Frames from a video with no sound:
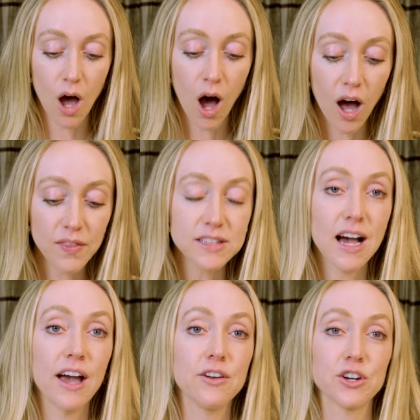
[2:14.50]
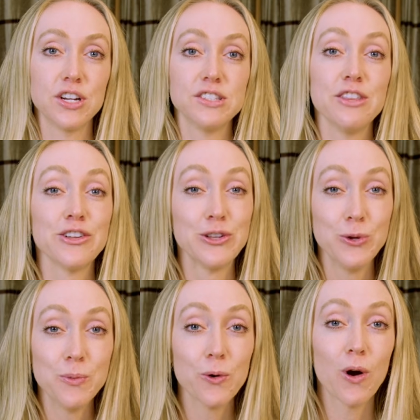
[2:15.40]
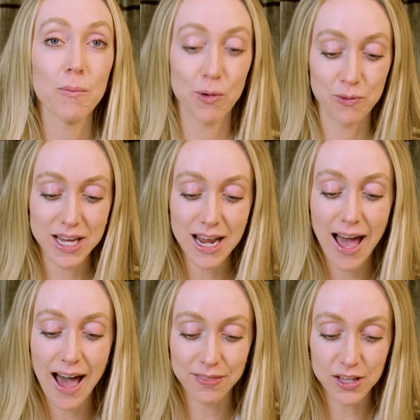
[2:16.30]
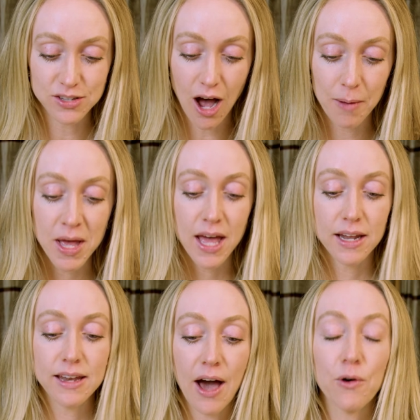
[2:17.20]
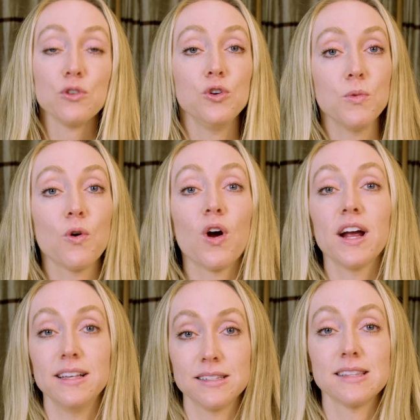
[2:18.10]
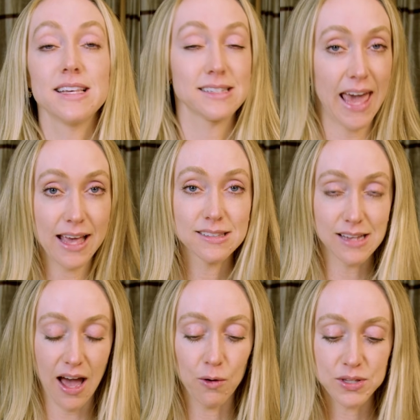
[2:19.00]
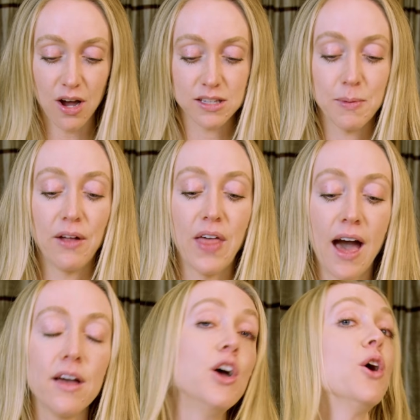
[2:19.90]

On the dial, you're going to see the Luminor Marina at the top. Now, Luminor is this case style. We talked about that.